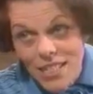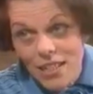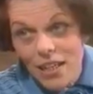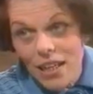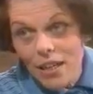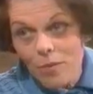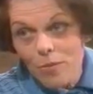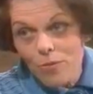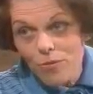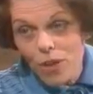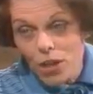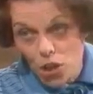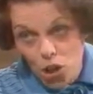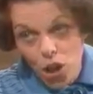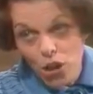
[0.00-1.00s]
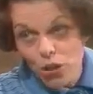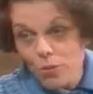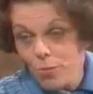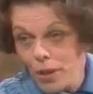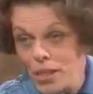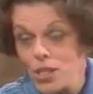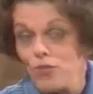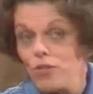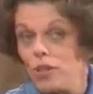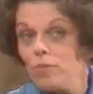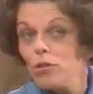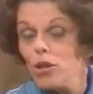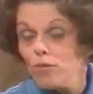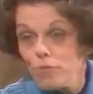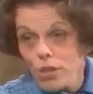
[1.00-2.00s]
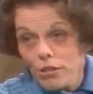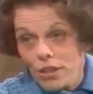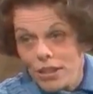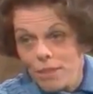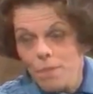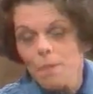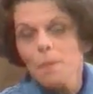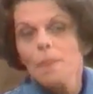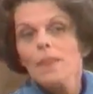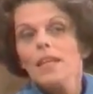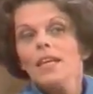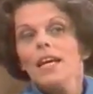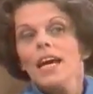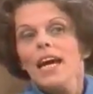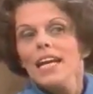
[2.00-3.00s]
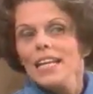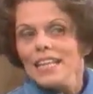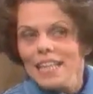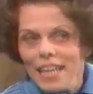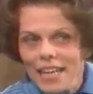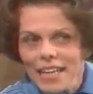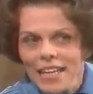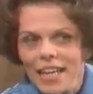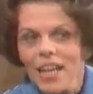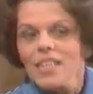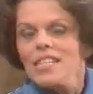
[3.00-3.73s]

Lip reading: time, a chartered bus from Corona. And again, I